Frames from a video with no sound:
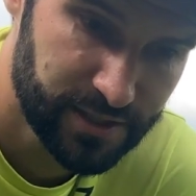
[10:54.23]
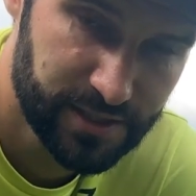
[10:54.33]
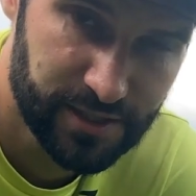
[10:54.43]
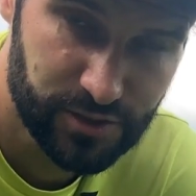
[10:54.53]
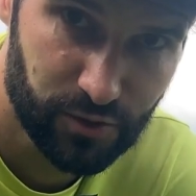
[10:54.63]

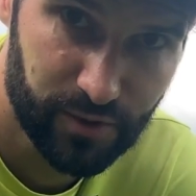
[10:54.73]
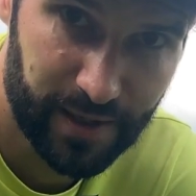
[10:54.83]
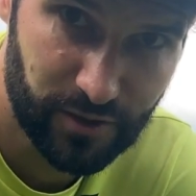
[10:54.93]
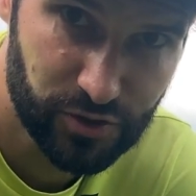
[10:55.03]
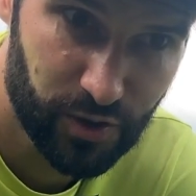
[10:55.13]
It's all
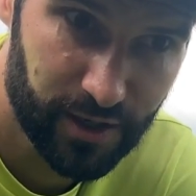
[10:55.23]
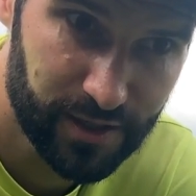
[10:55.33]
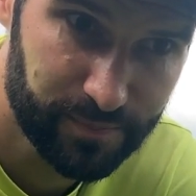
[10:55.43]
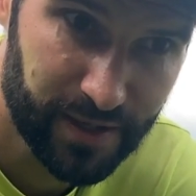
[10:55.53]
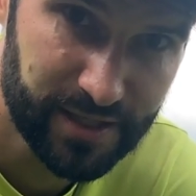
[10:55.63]
about trying to
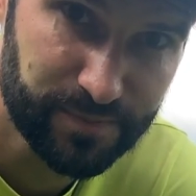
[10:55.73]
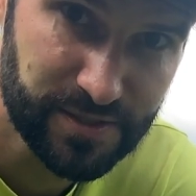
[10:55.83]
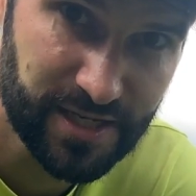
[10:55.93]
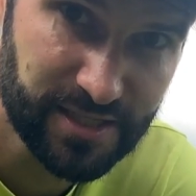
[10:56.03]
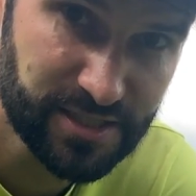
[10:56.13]
play the
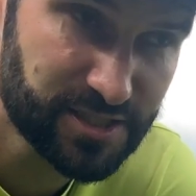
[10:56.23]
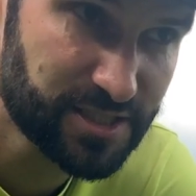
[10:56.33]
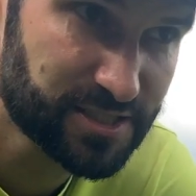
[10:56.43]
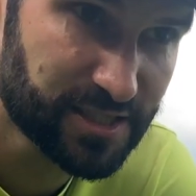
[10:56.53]
percentages